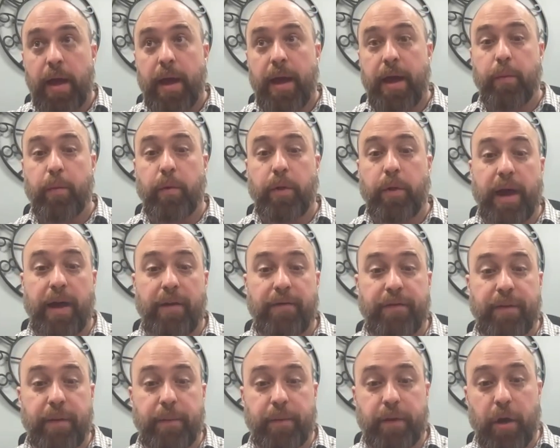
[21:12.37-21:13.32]
and we'll have
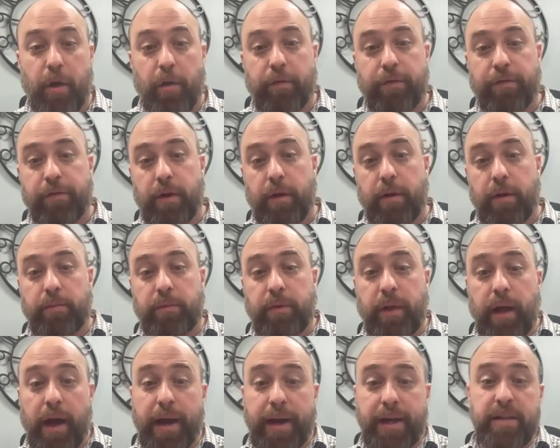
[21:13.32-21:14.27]
them go from
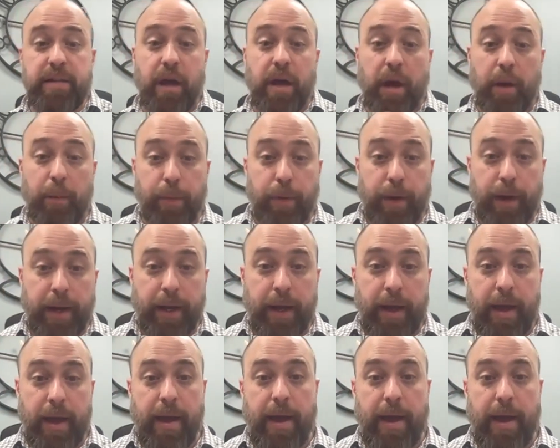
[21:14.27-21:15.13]
lying to upright,